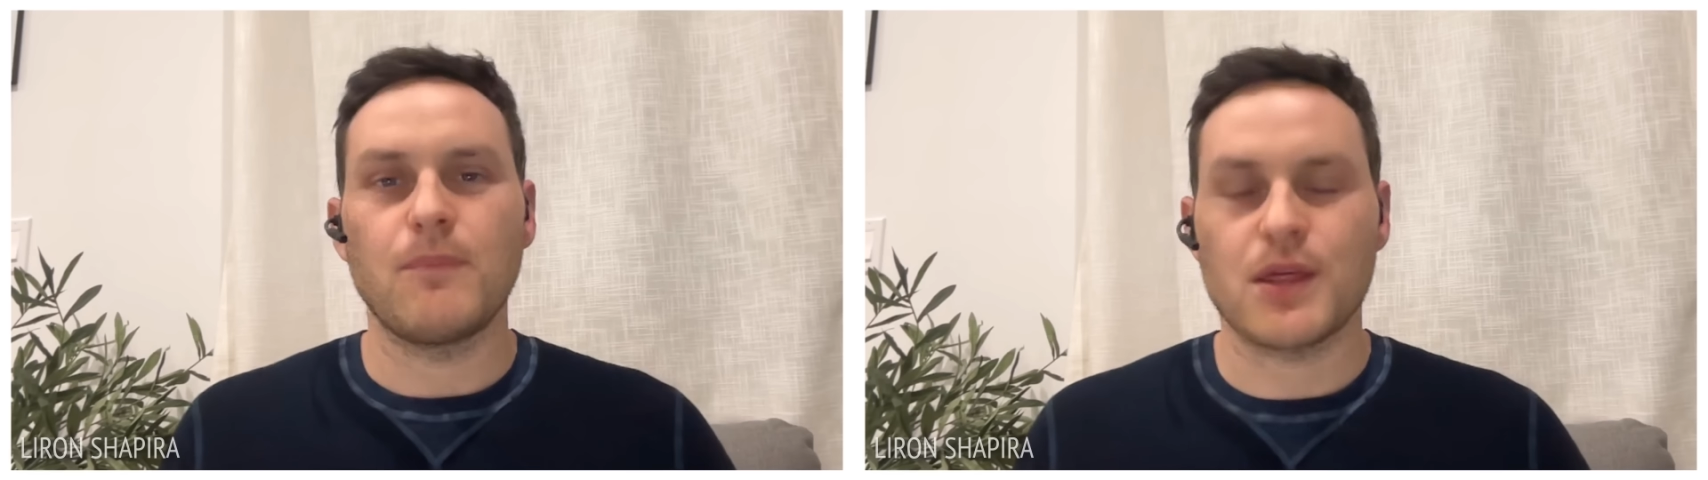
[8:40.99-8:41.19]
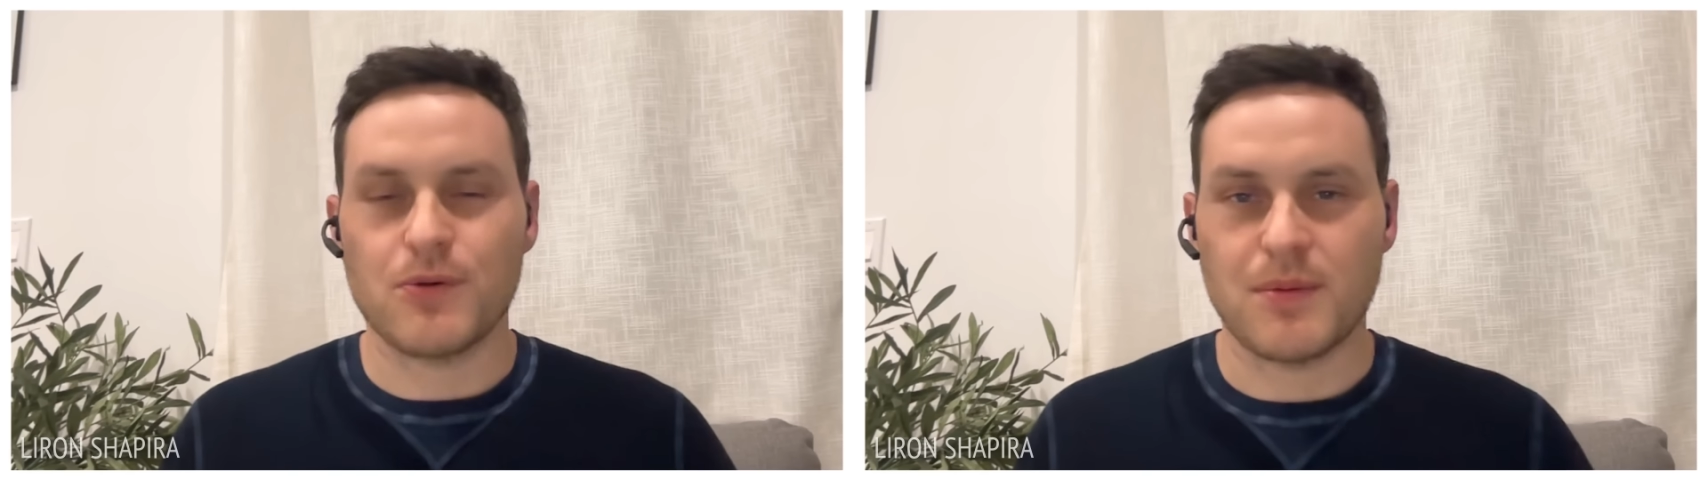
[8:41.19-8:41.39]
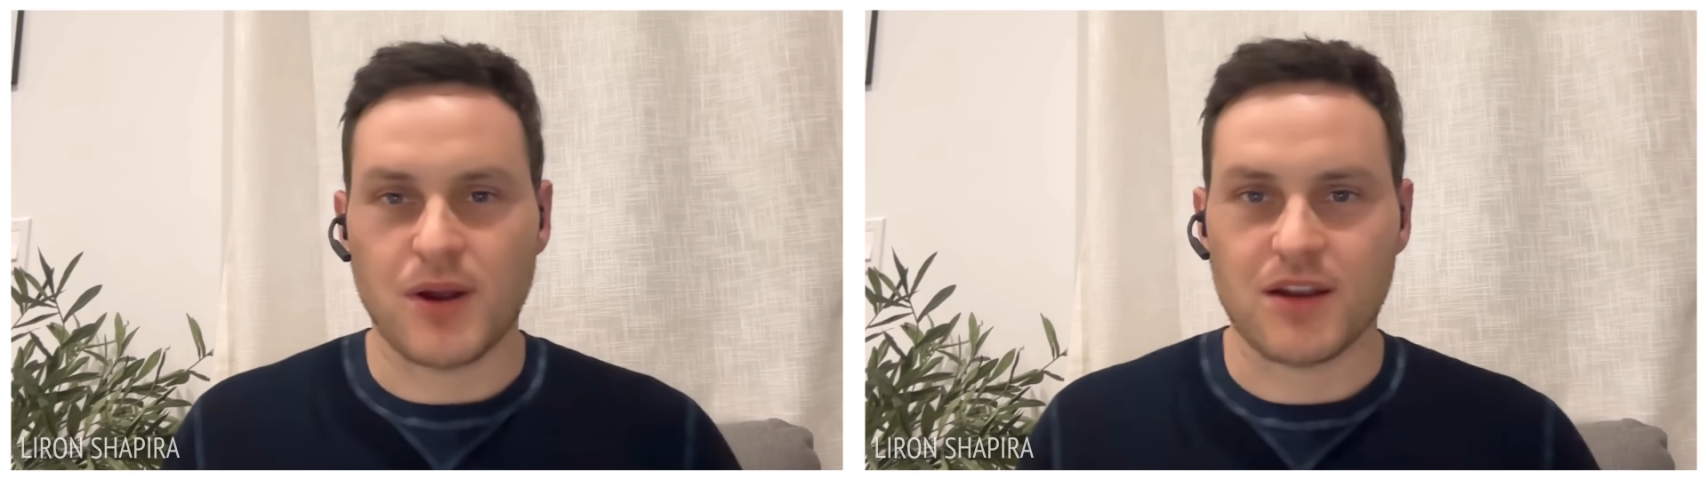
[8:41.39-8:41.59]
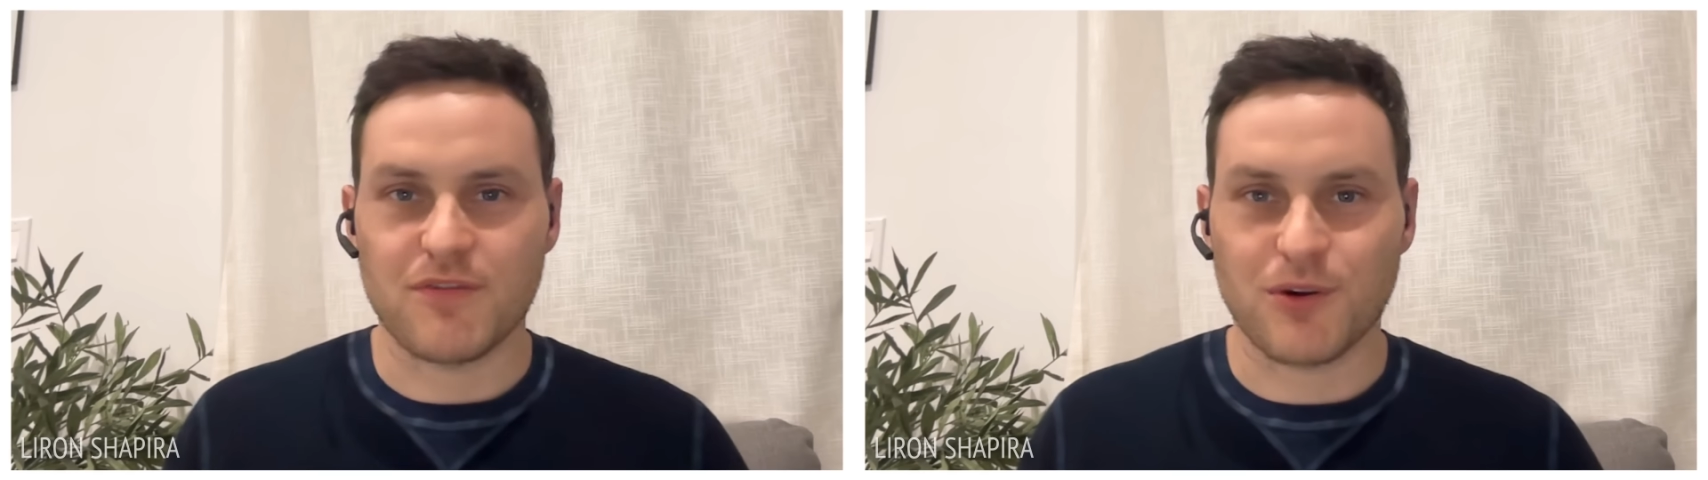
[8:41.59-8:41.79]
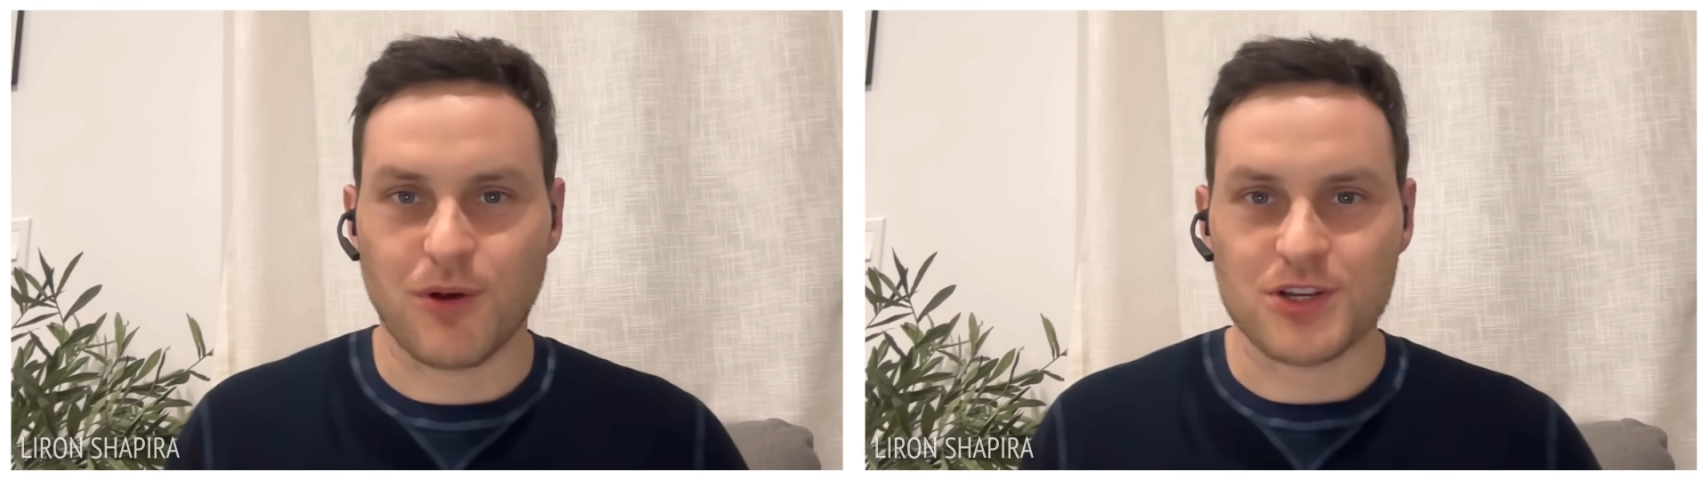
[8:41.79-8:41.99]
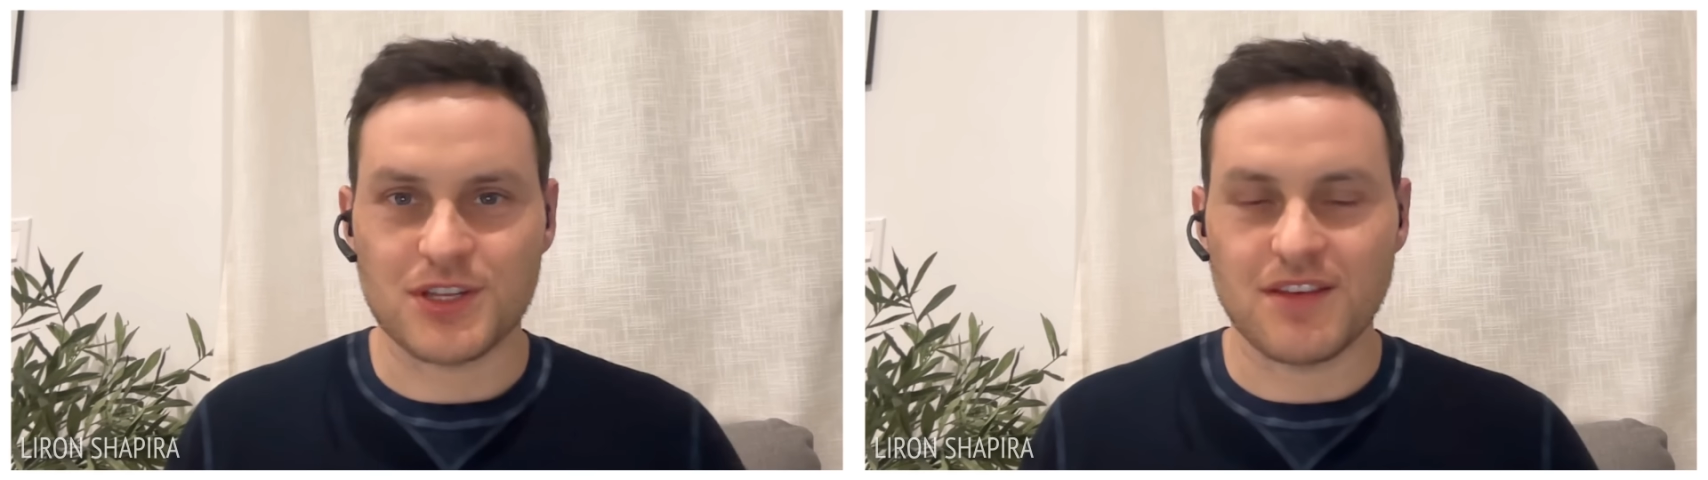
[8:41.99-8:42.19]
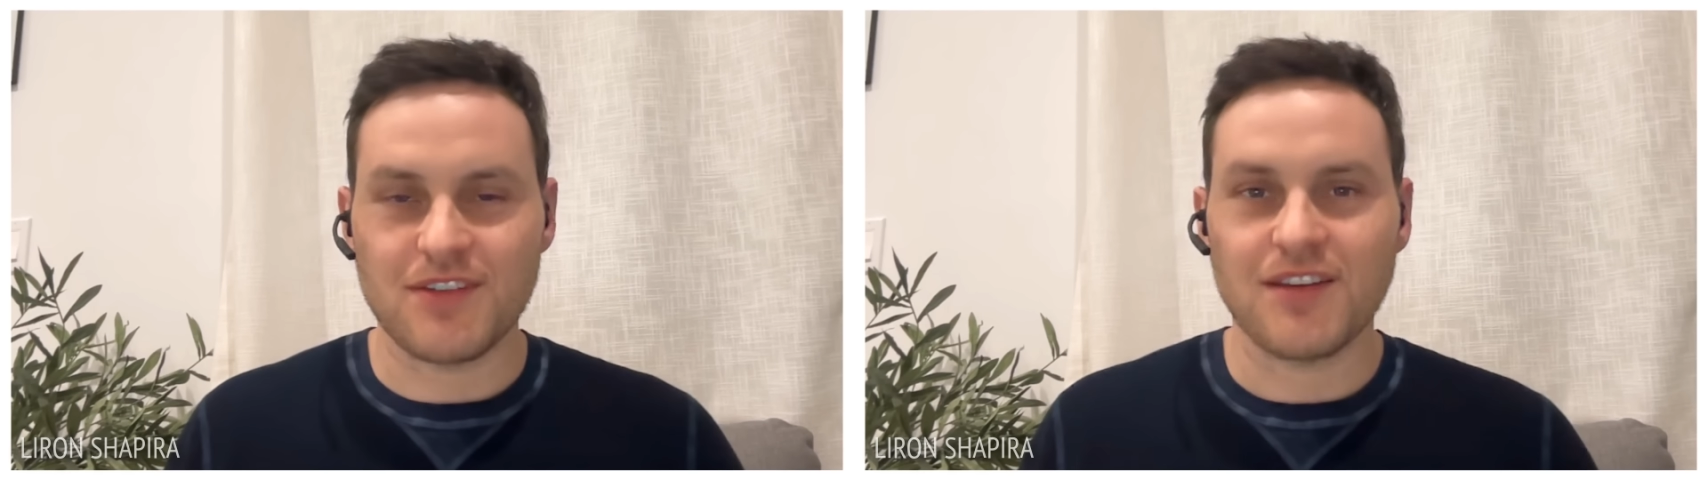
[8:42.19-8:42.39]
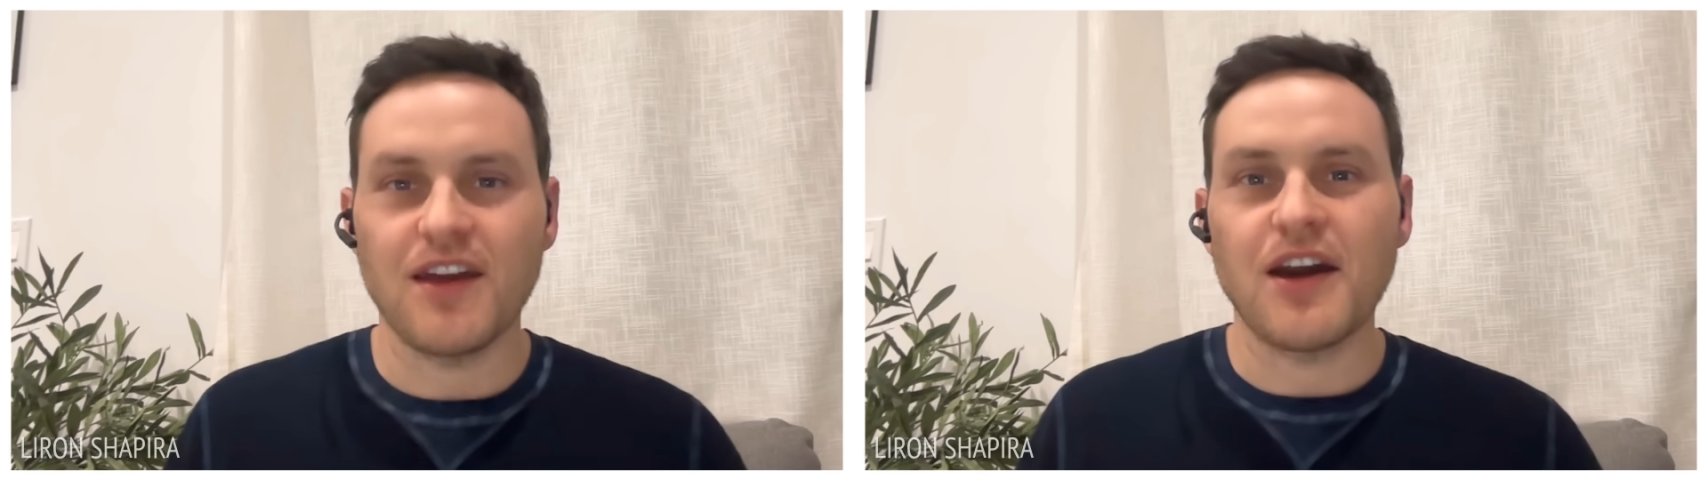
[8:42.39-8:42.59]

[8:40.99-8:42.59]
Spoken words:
By the way, Mark, if you're watching this,